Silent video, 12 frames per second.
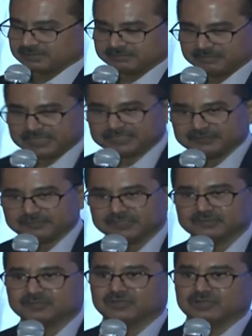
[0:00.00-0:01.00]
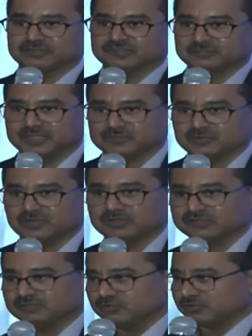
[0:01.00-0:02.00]
make difficult products, make
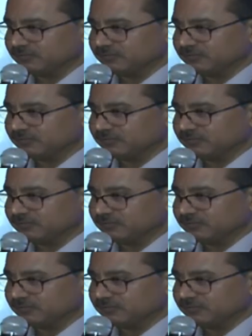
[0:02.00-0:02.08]
products more